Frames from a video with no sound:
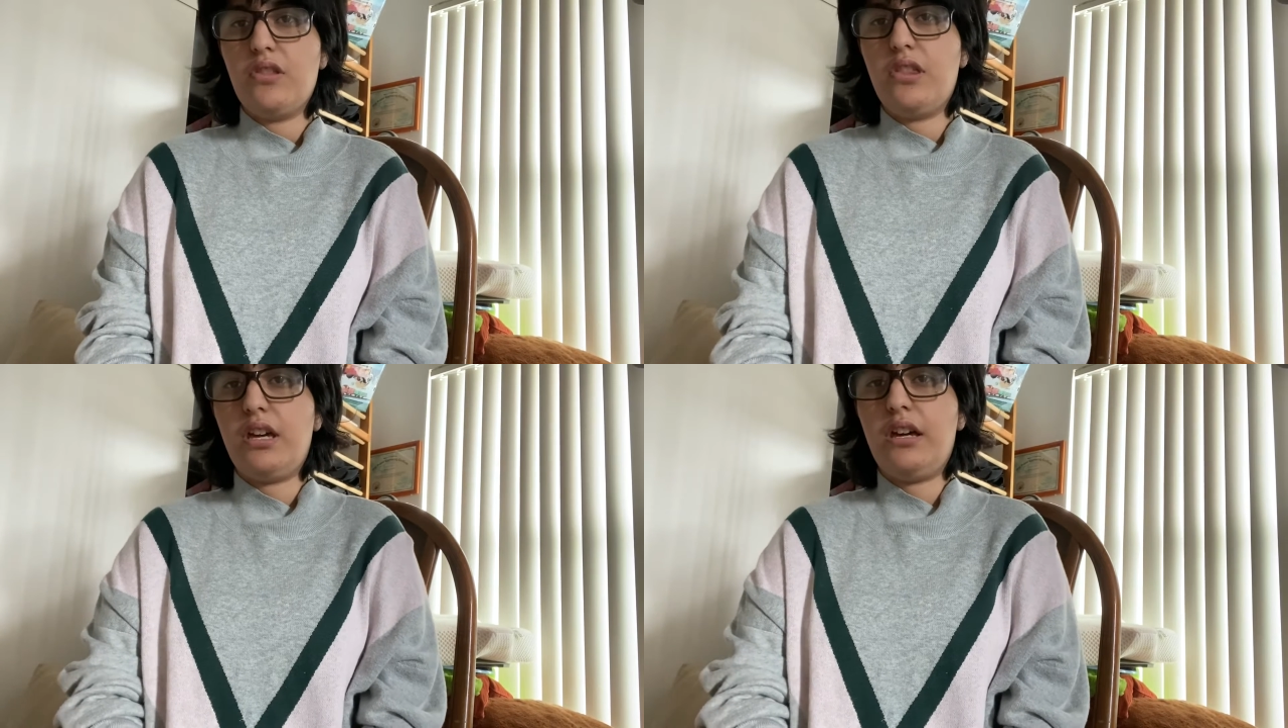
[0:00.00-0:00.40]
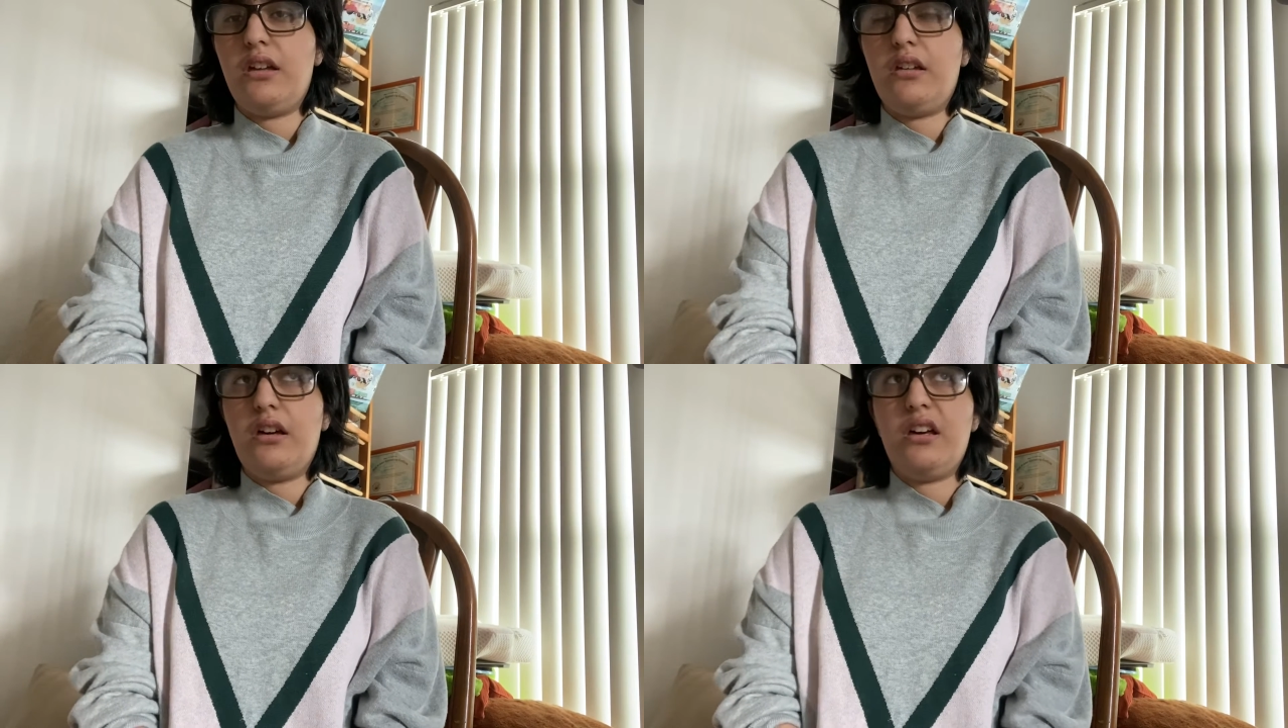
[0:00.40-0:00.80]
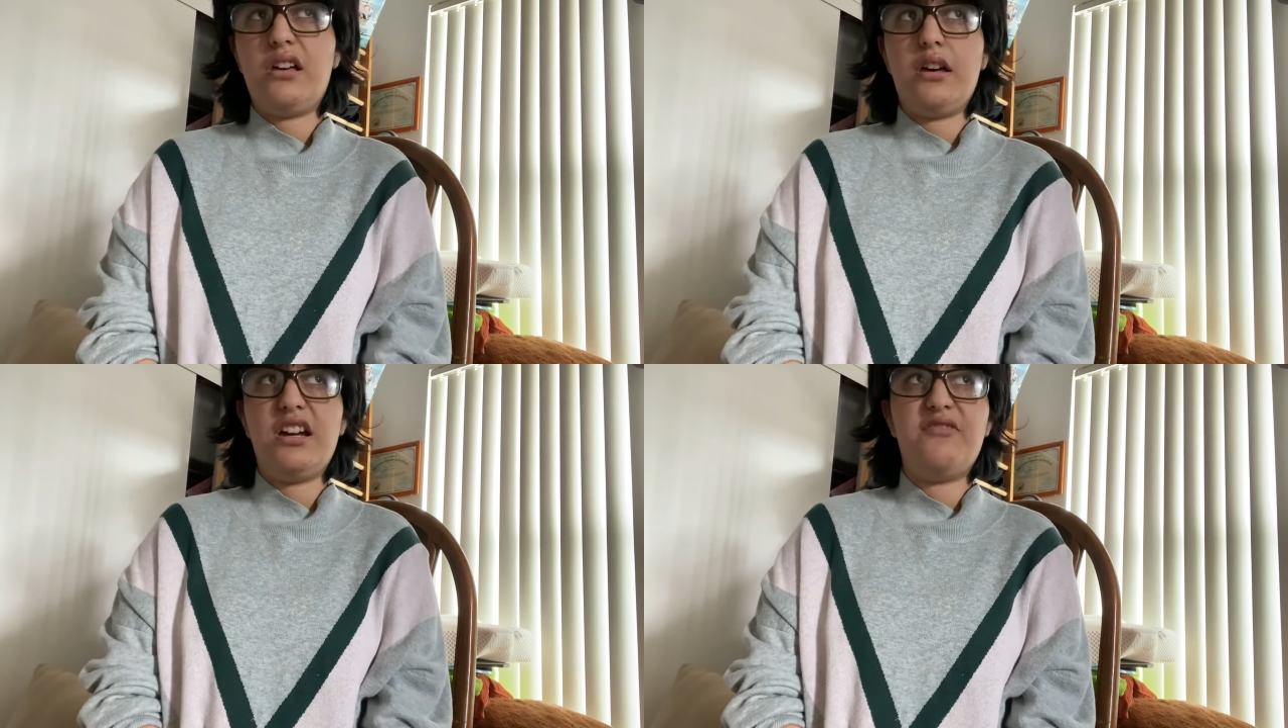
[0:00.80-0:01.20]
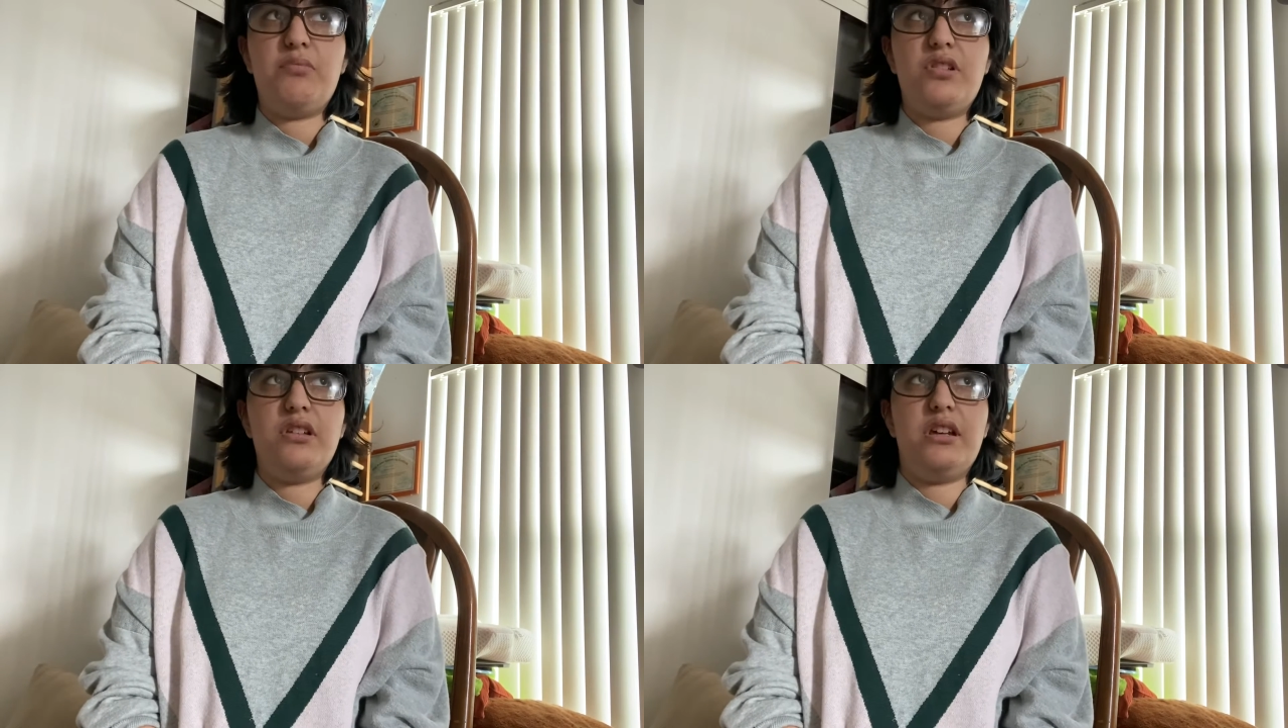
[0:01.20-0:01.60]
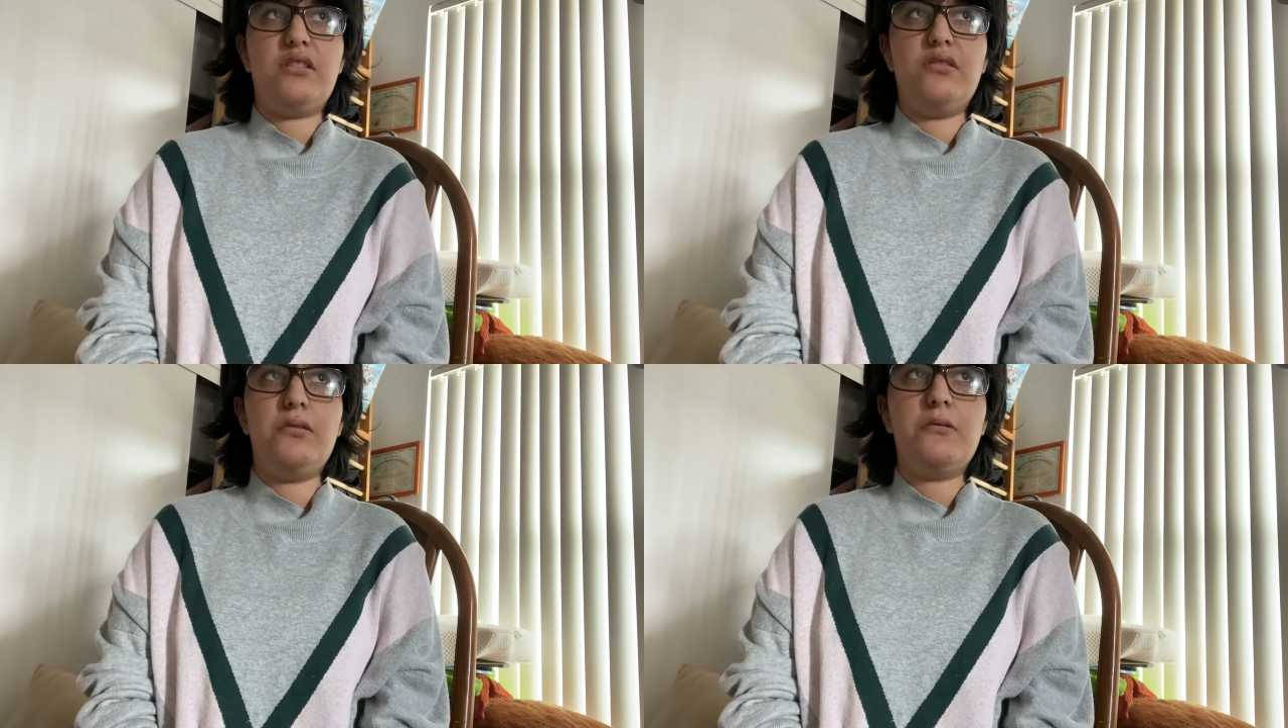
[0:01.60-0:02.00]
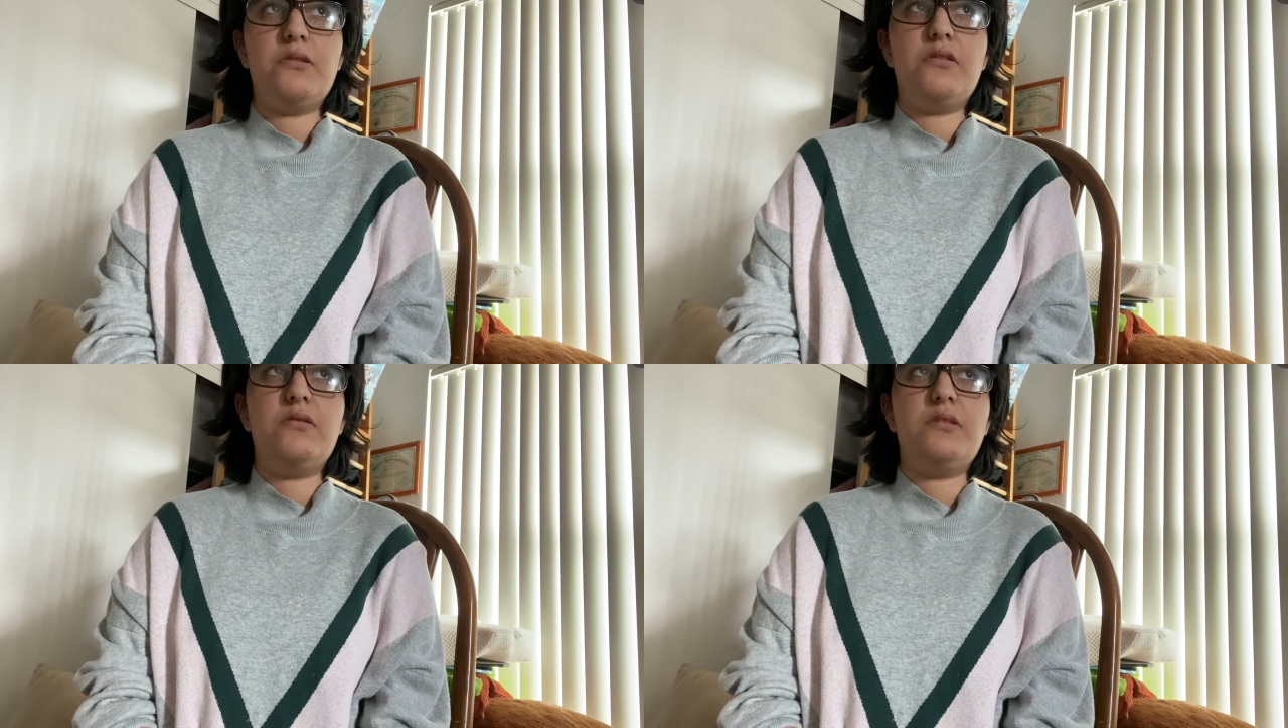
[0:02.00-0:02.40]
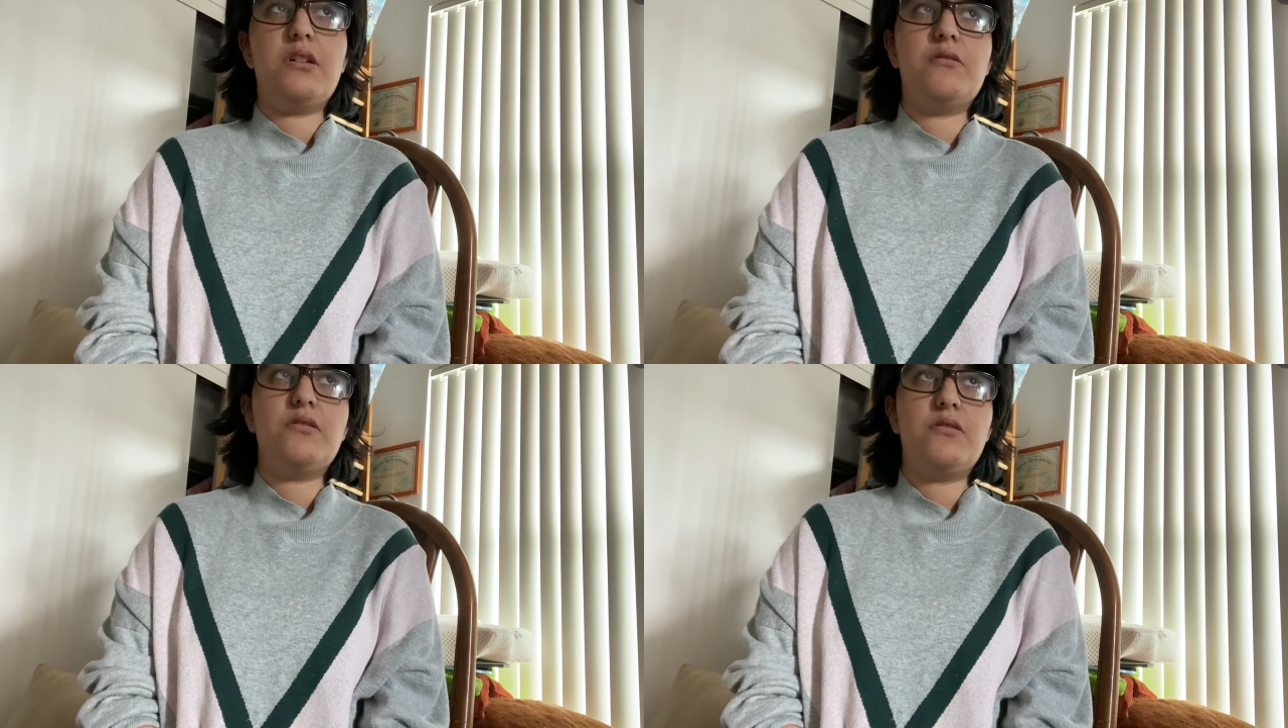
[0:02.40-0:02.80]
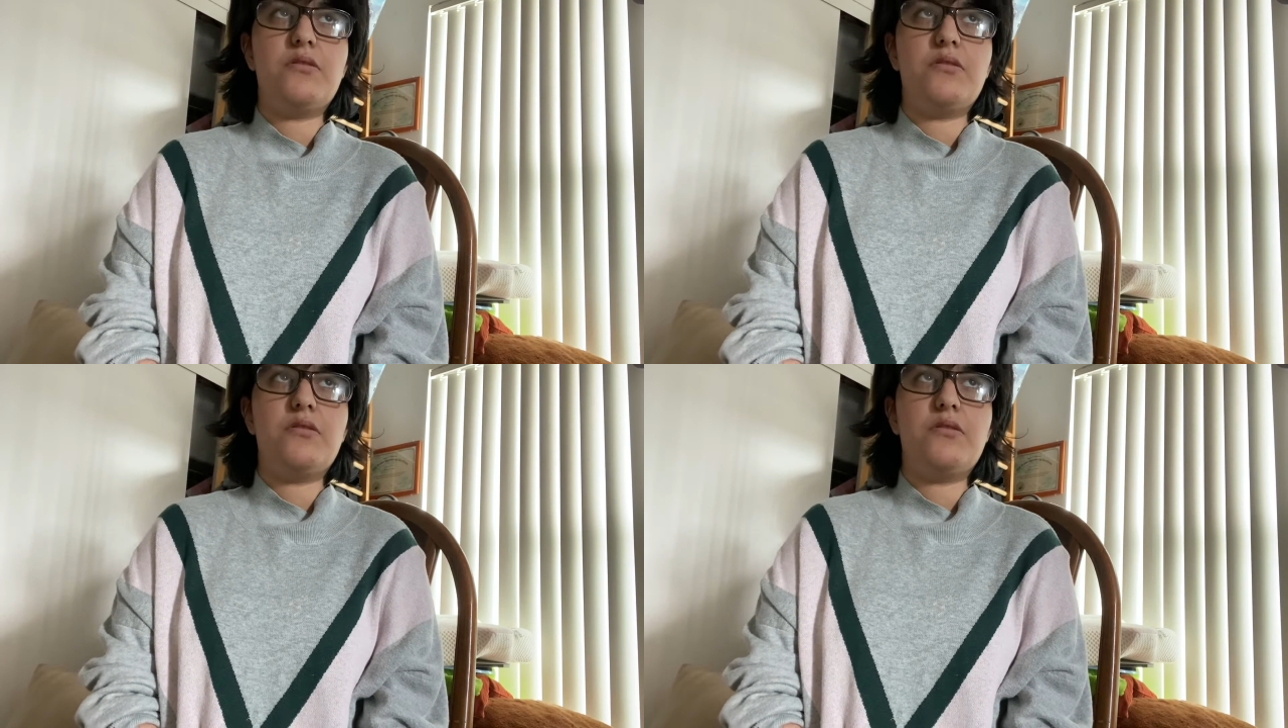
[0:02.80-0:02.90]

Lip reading: that I've been diagnosed since I was